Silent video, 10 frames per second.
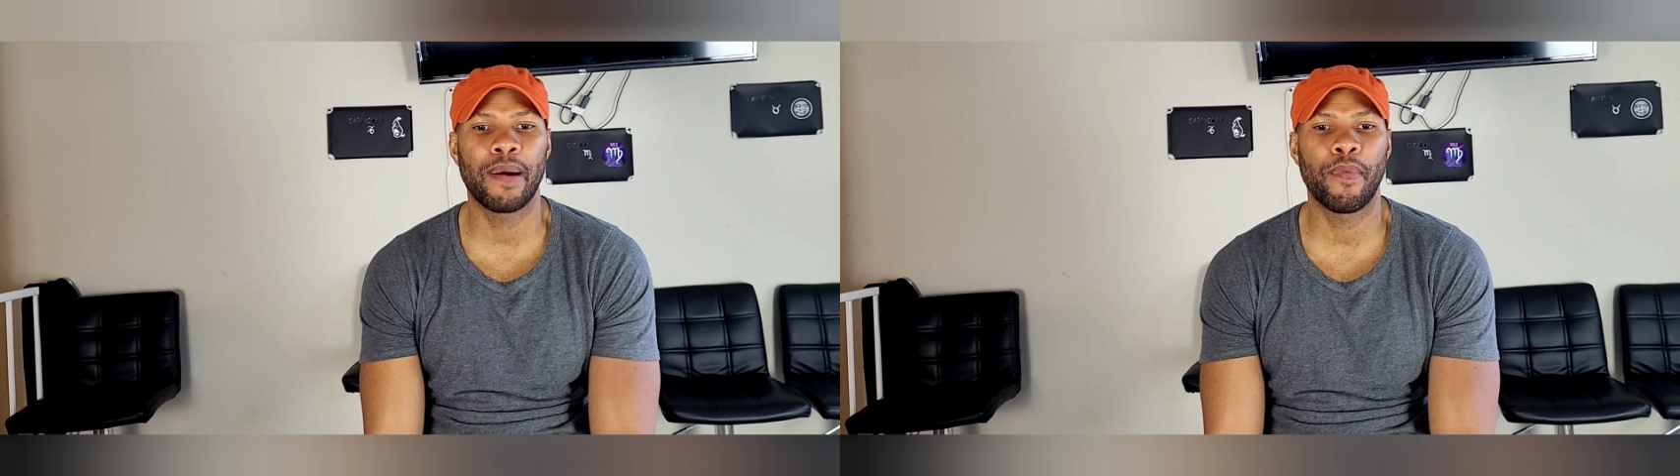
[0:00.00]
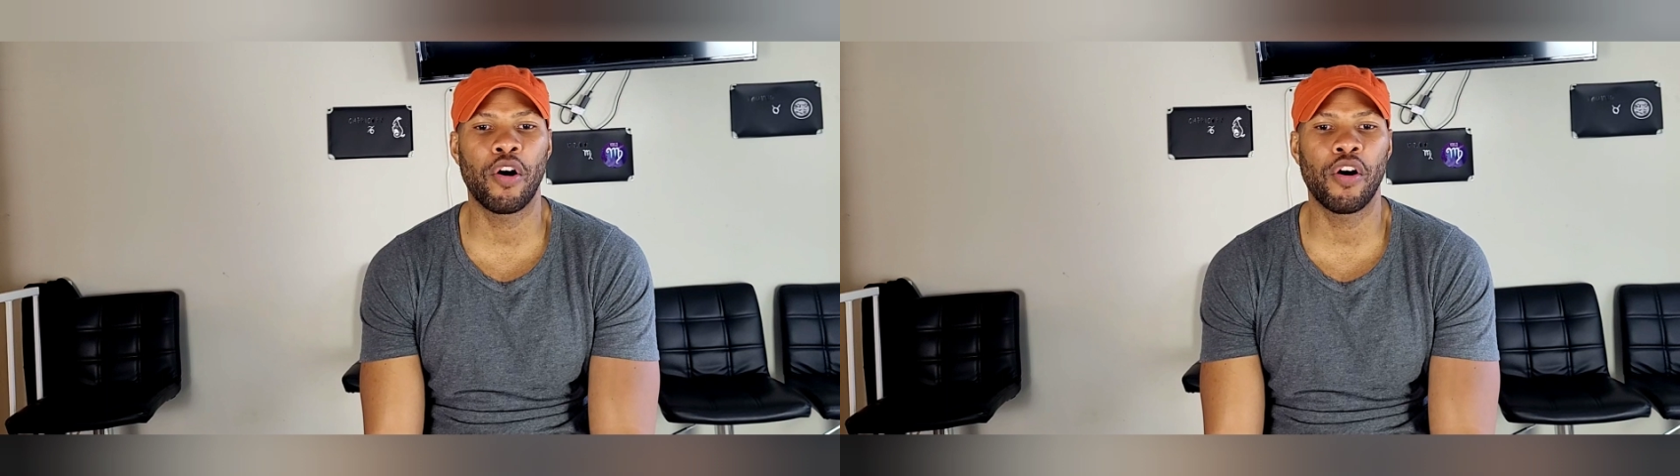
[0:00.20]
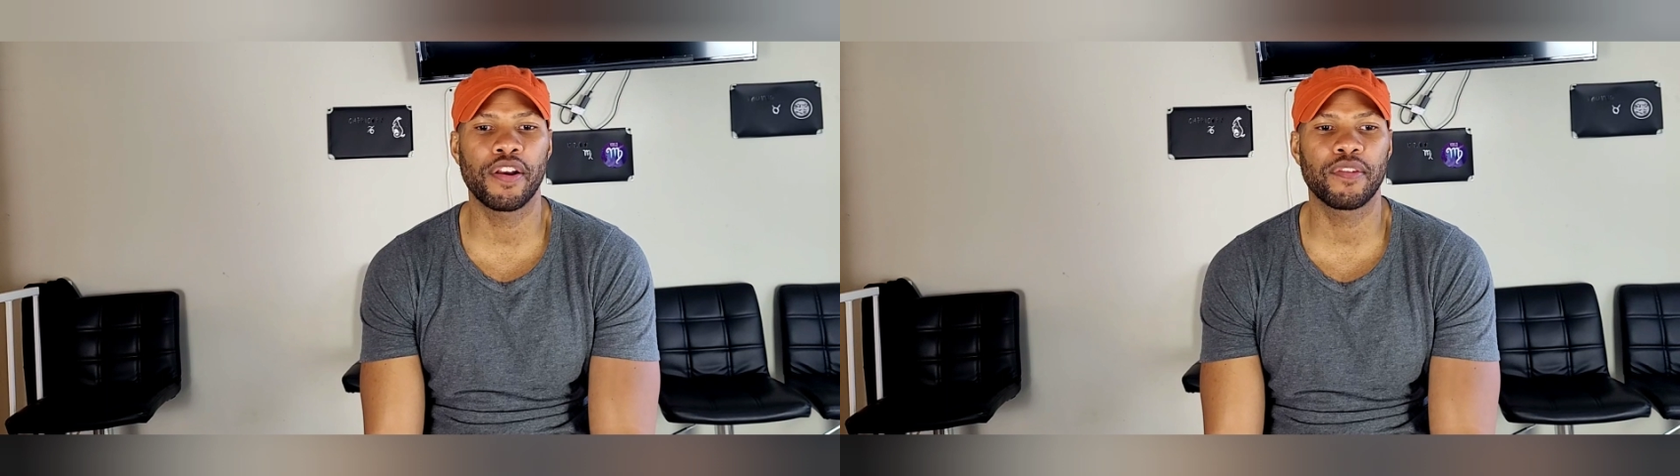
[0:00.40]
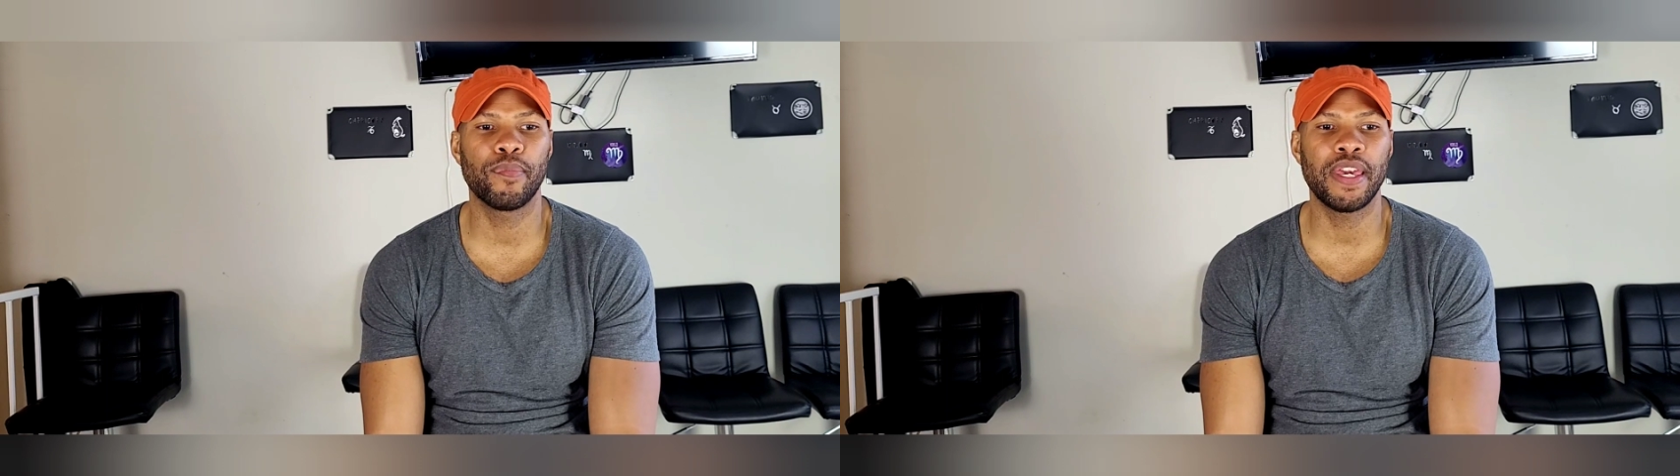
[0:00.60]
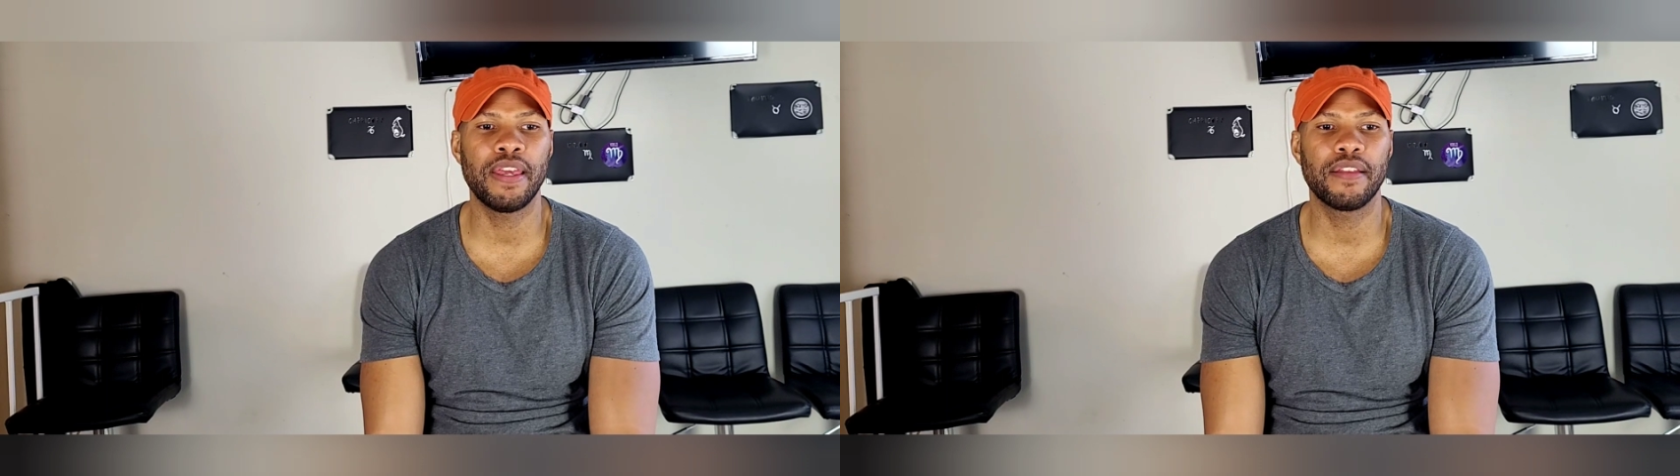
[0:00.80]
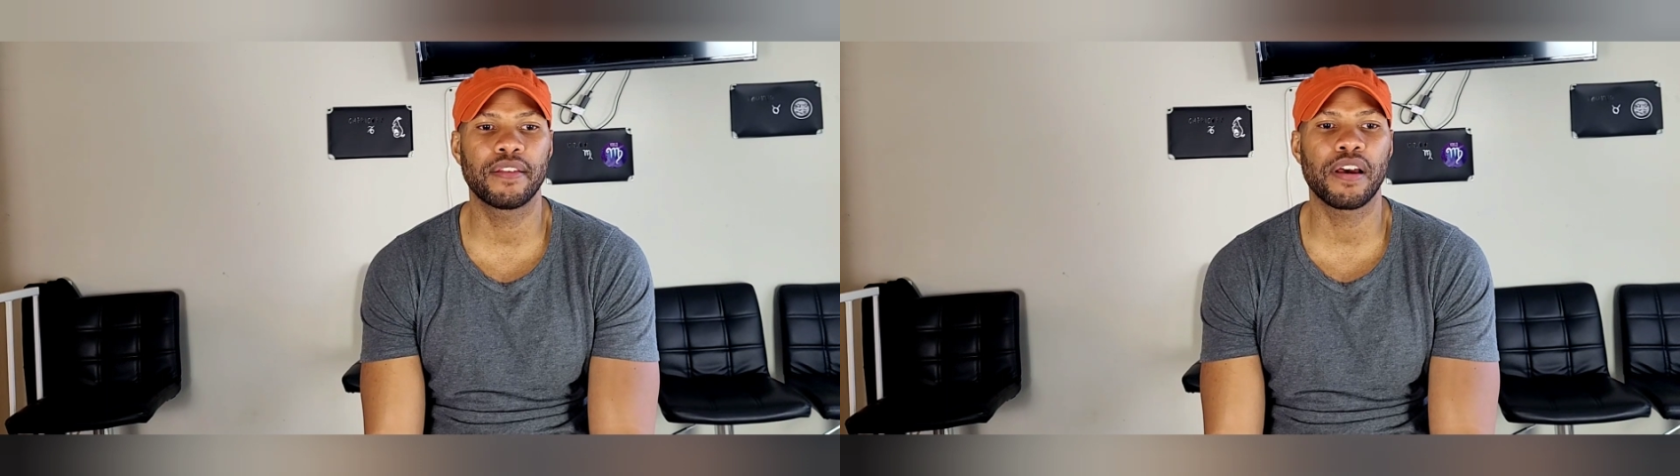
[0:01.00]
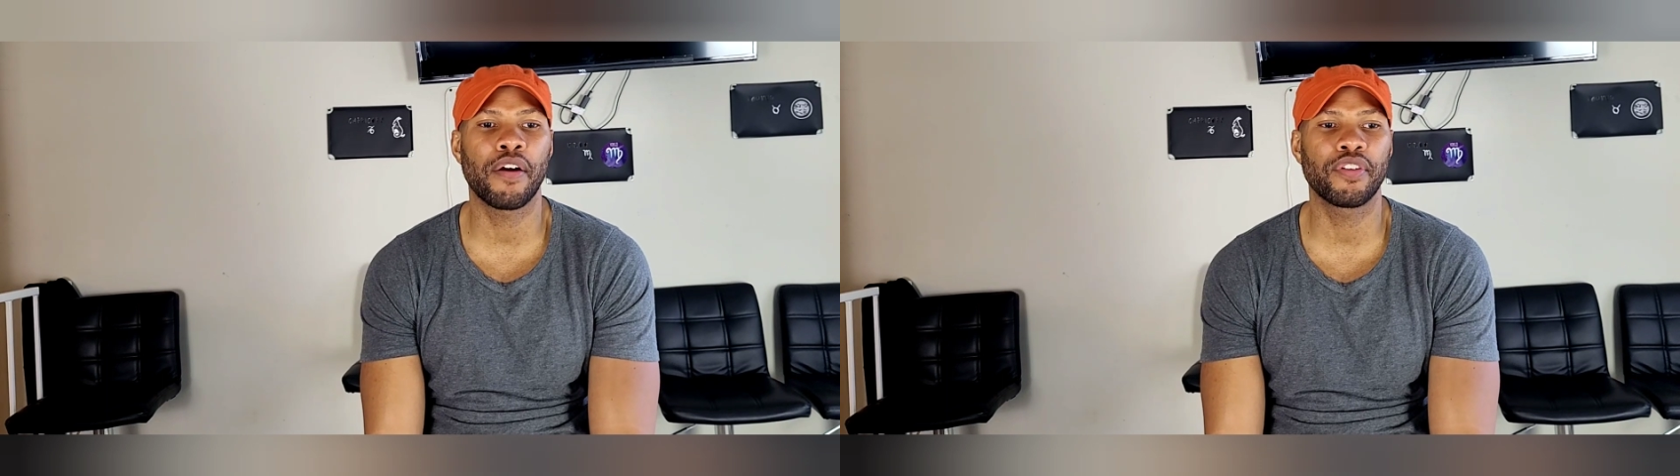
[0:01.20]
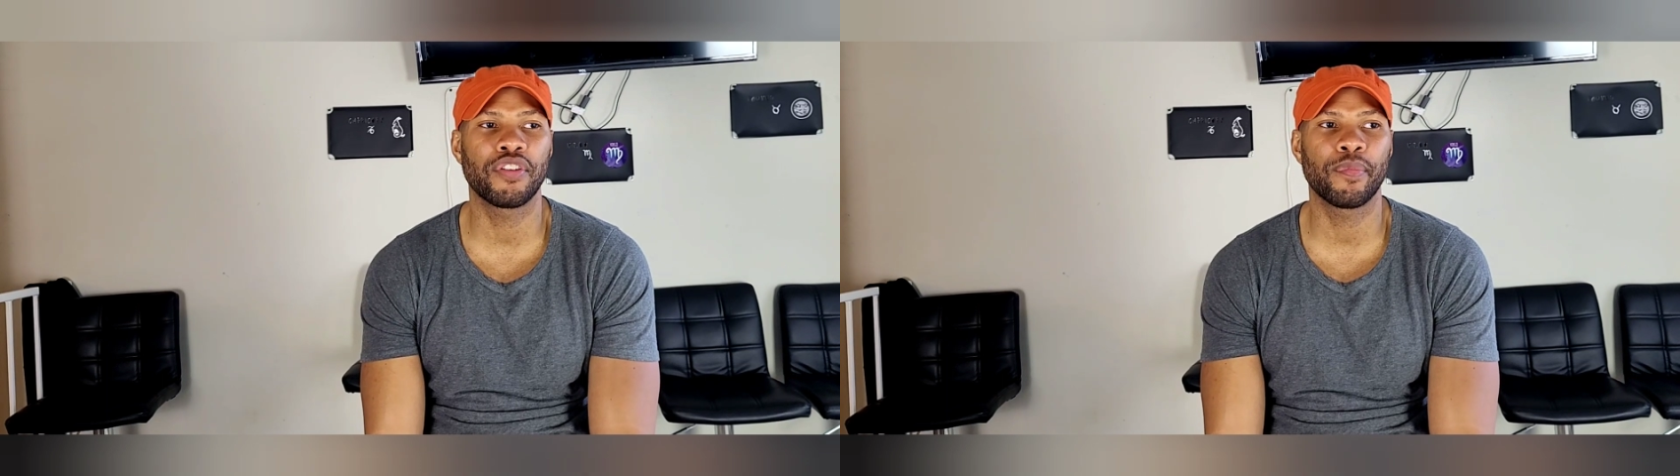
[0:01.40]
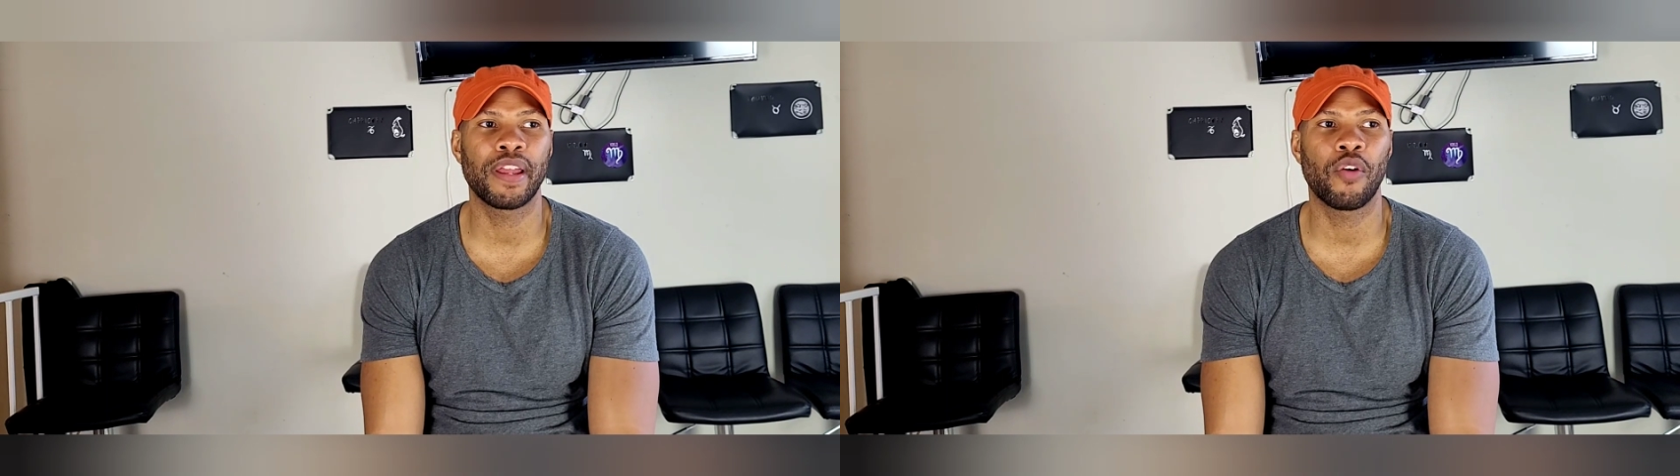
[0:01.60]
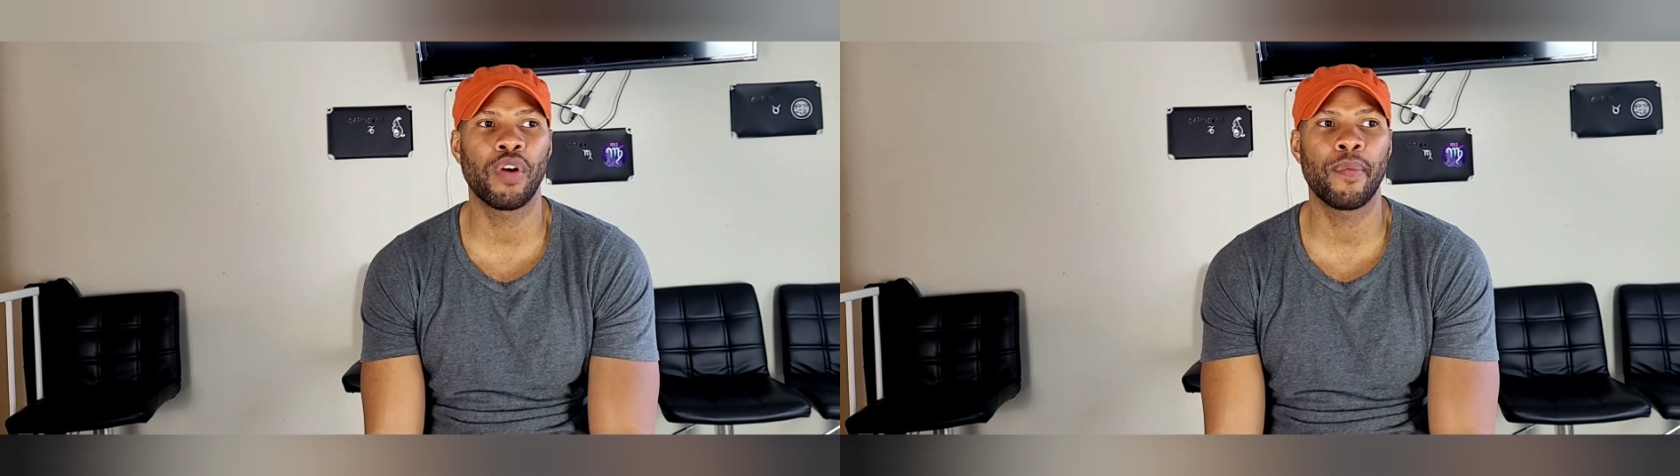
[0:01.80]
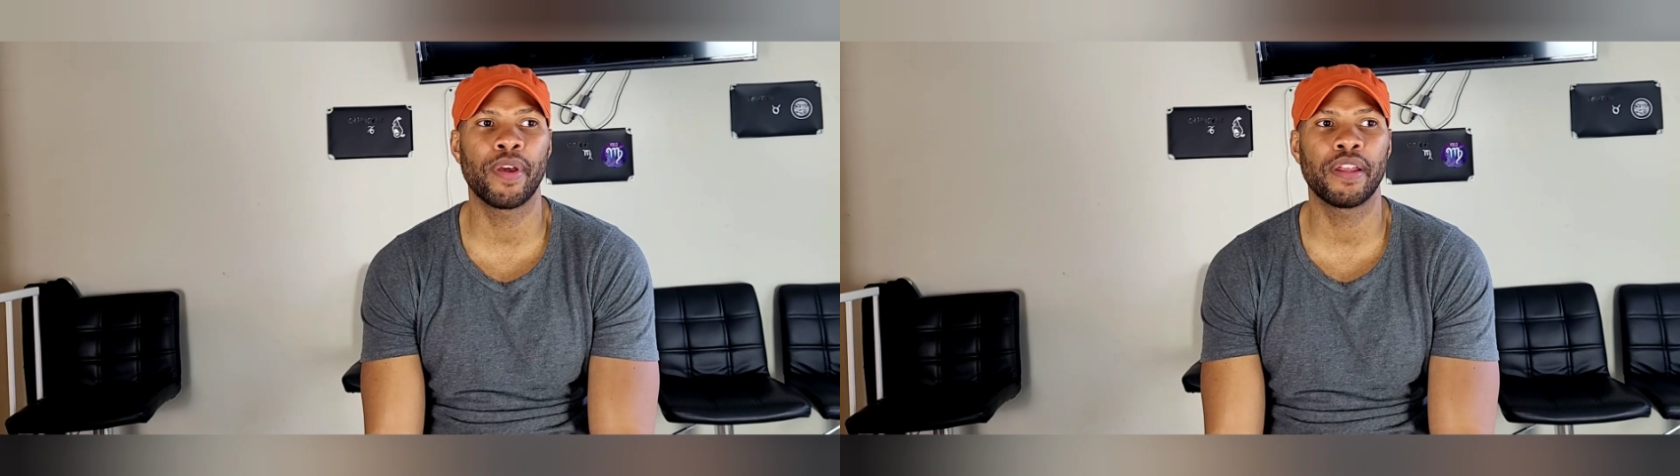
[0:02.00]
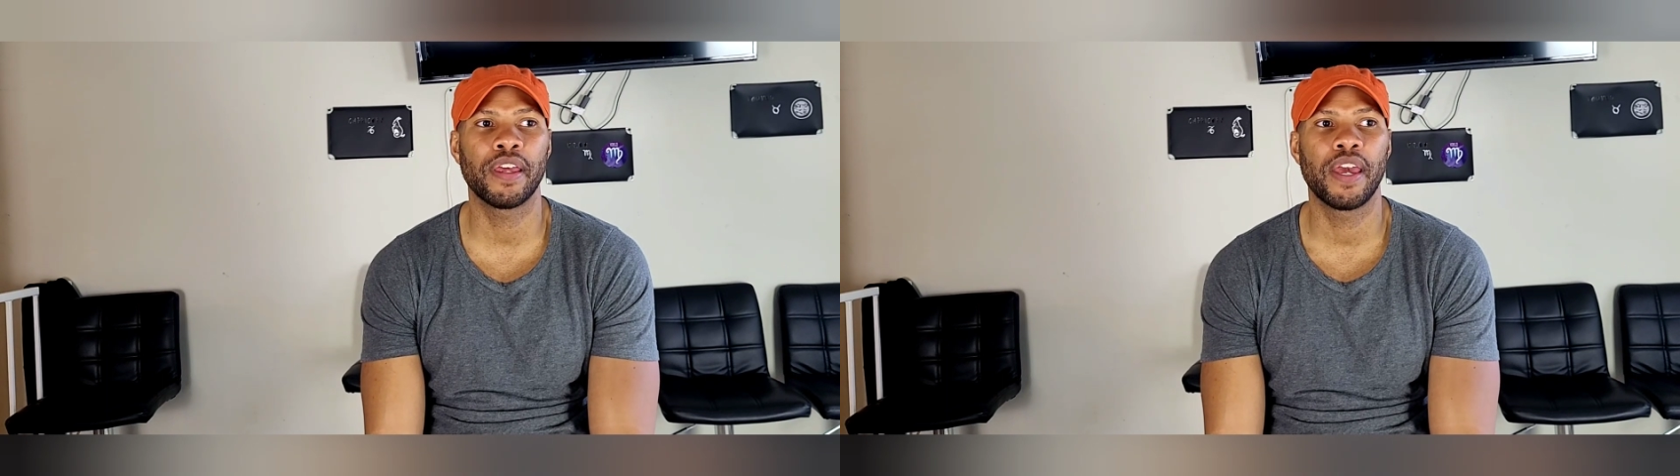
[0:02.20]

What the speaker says: Mars and me talking to Gemini women,